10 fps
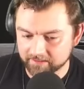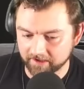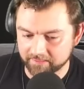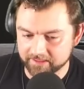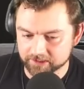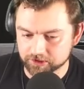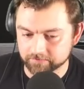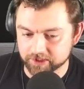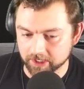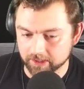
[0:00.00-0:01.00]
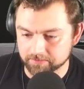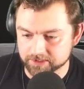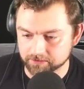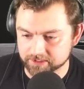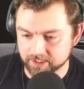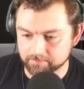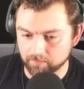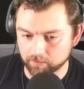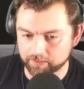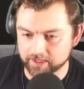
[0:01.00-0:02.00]
Like, this should have generally resulted in
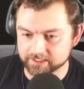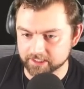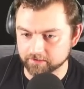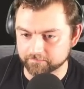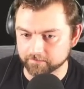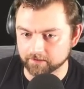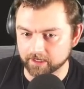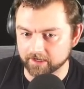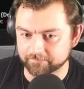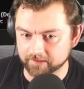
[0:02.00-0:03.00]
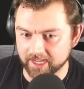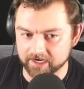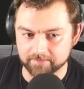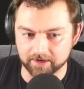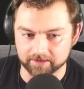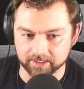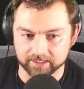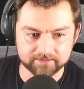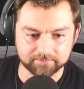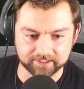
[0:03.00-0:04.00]
more things here for Latin
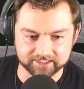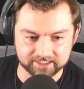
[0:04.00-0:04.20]
America, but it did